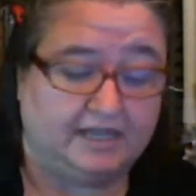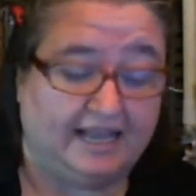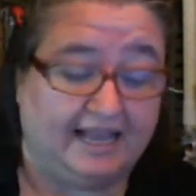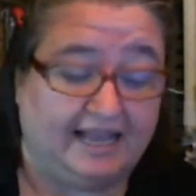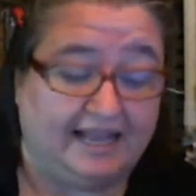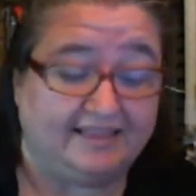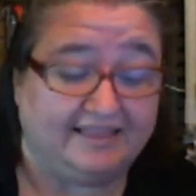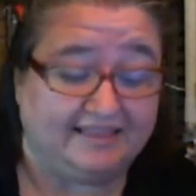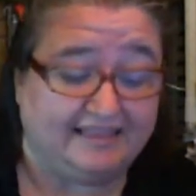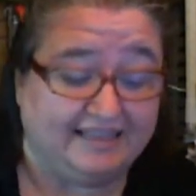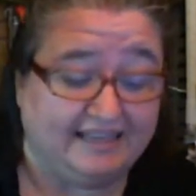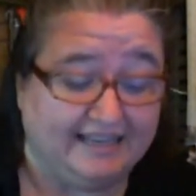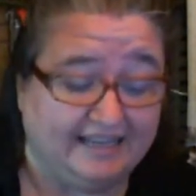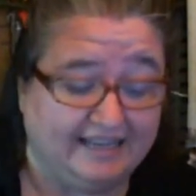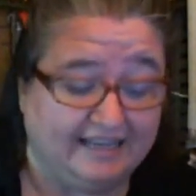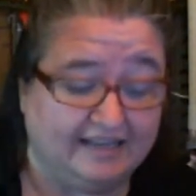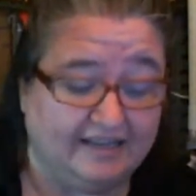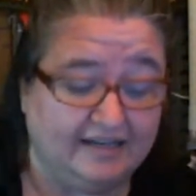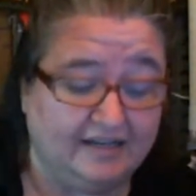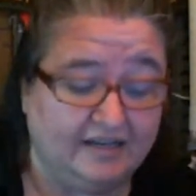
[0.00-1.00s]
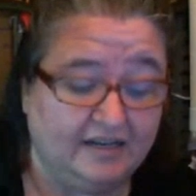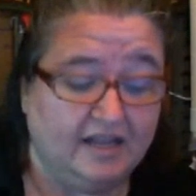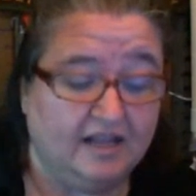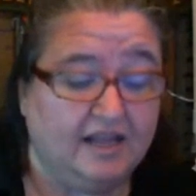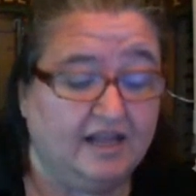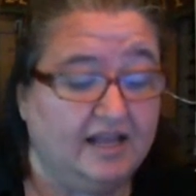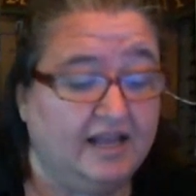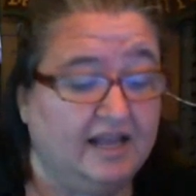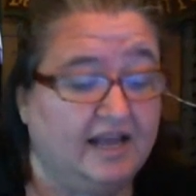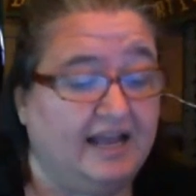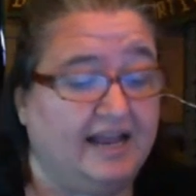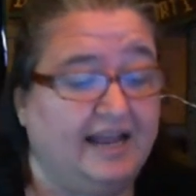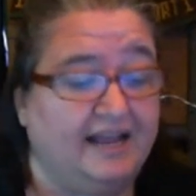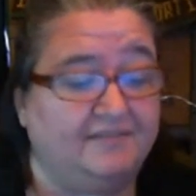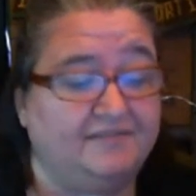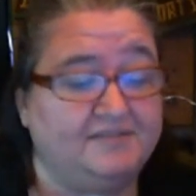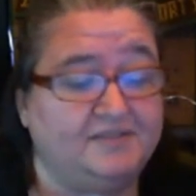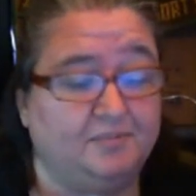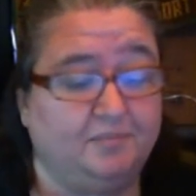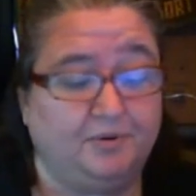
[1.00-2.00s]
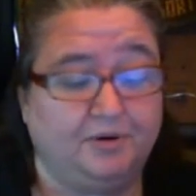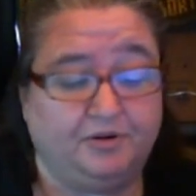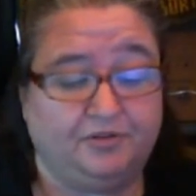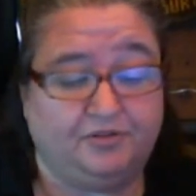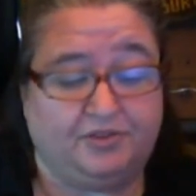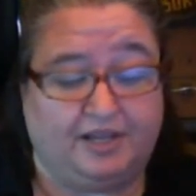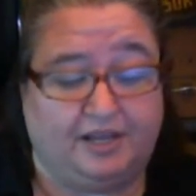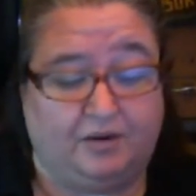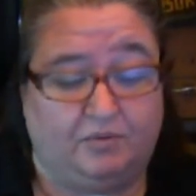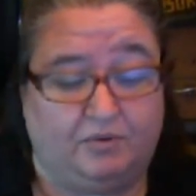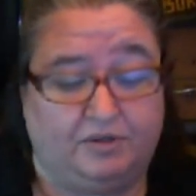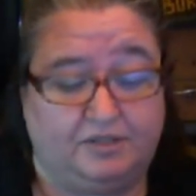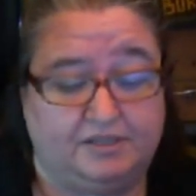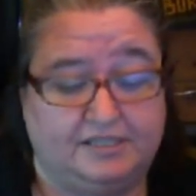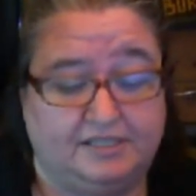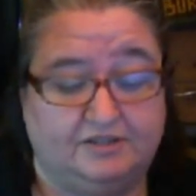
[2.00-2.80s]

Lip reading: And then I have some birthday ones.